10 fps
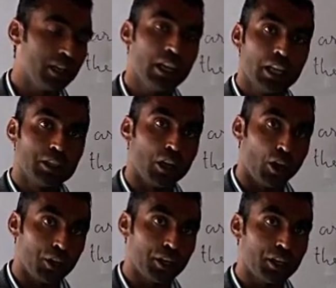then
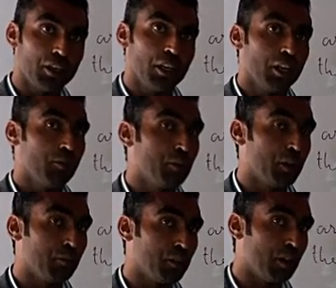the order
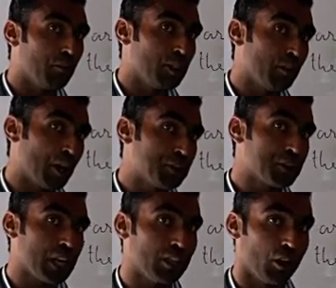we
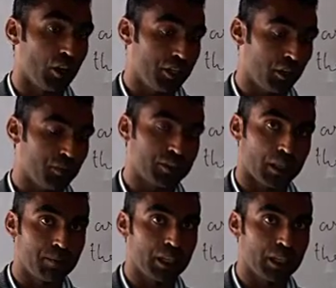want to tell the order of